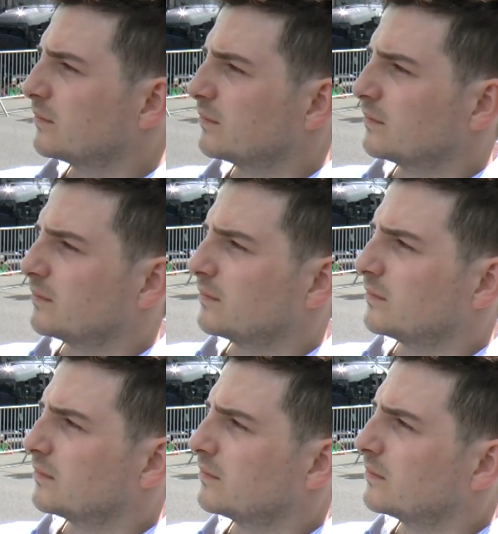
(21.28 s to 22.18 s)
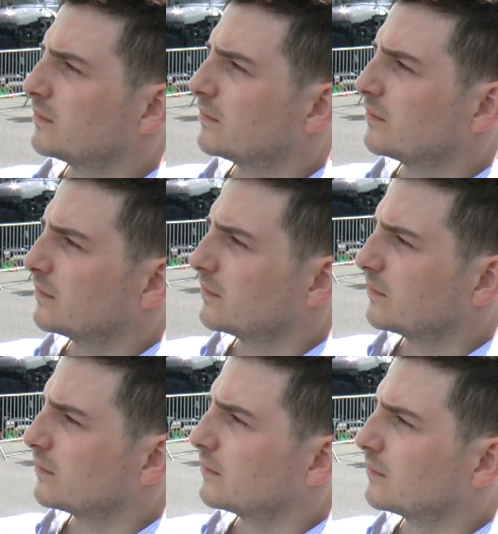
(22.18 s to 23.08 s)

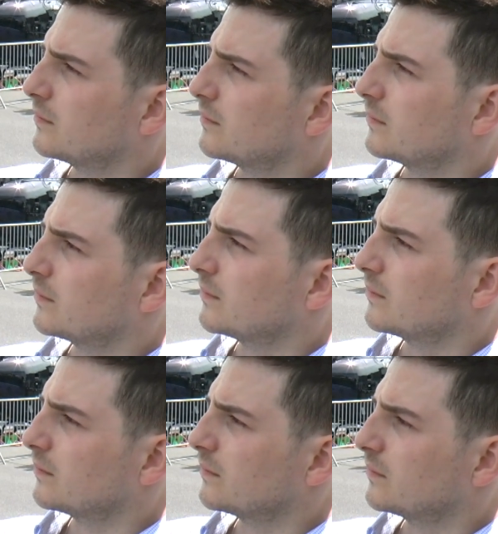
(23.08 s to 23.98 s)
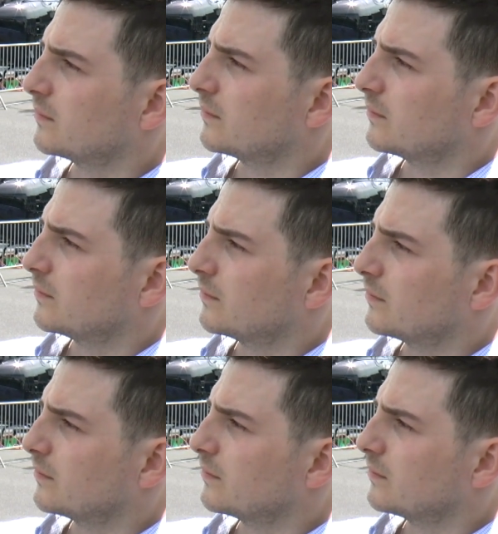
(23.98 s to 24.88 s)

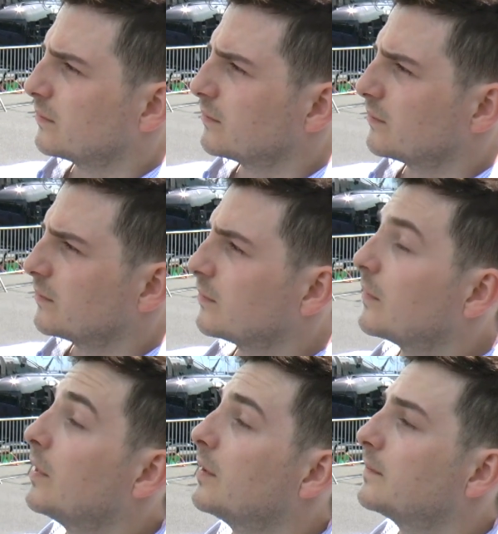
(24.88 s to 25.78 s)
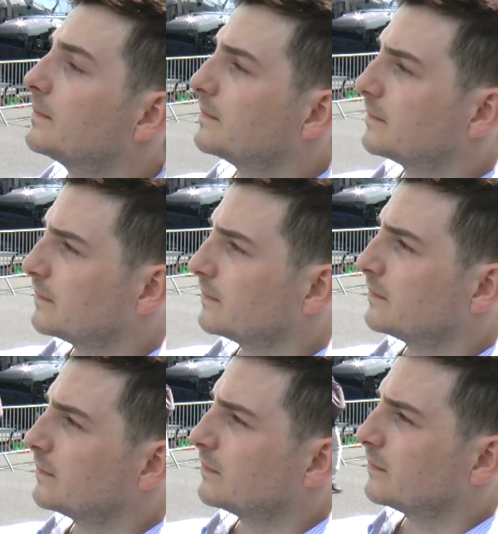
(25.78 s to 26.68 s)

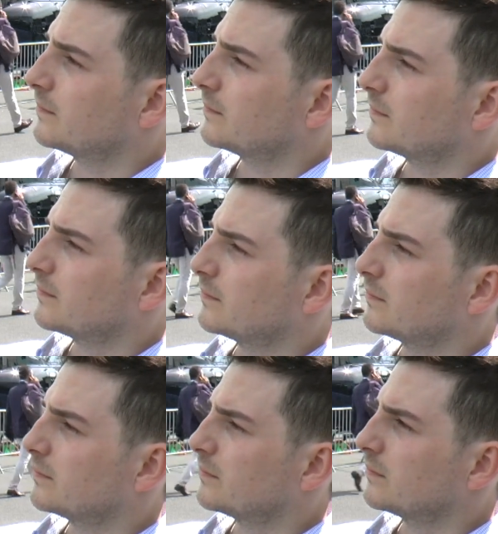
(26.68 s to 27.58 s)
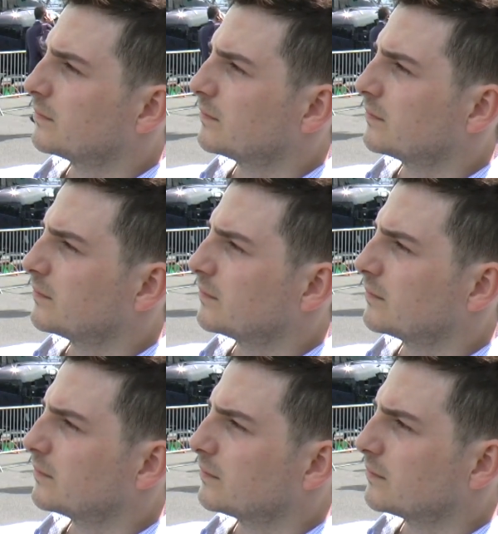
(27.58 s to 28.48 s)

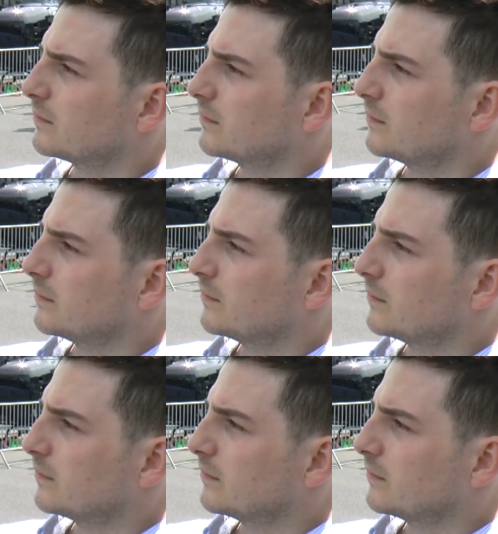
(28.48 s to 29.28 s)
The person shown says nothing.